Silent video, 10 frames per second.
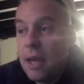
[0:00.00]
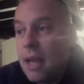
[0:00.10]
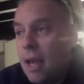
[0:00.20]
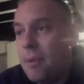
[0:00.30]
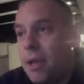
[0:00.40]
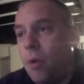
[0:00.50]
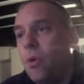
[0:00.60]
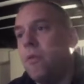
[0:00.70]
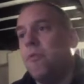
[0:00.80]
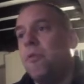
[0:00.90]
here we go.
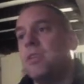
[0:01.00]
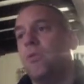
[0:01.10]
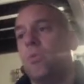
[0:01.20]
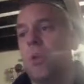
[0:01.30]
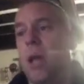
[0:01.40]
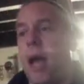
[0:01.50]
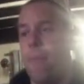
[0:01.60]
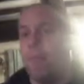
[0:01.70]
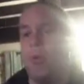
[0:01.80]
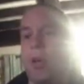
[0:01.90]
Well, first of all,
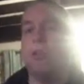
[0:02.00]
we're going to talk